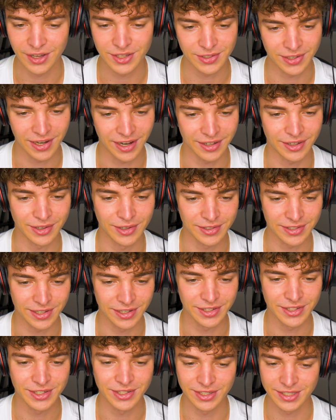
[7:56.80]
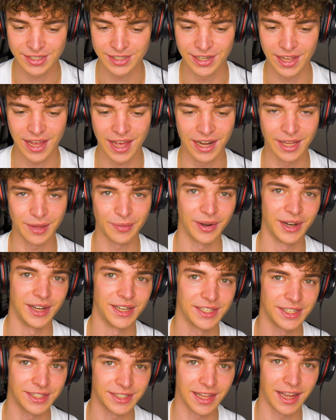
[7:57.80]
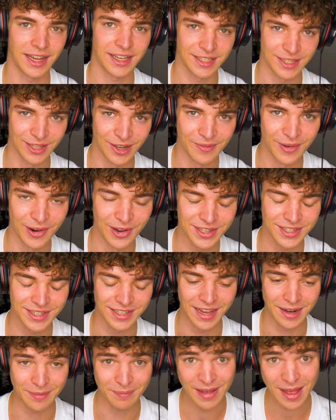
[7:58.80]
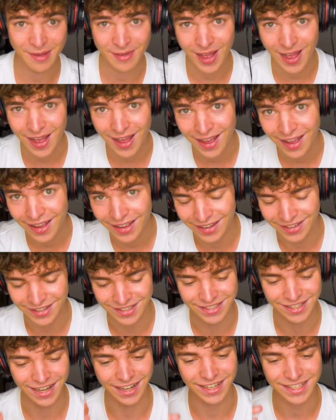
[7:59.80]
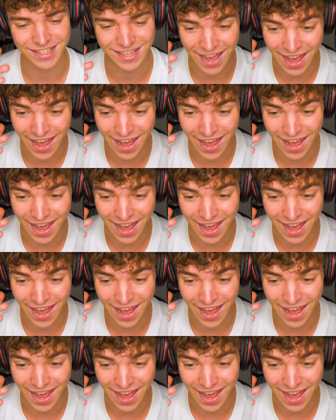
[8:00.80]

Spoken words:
also like those little shots in the edit where it's just like slow motion, like bye bye. And you see like his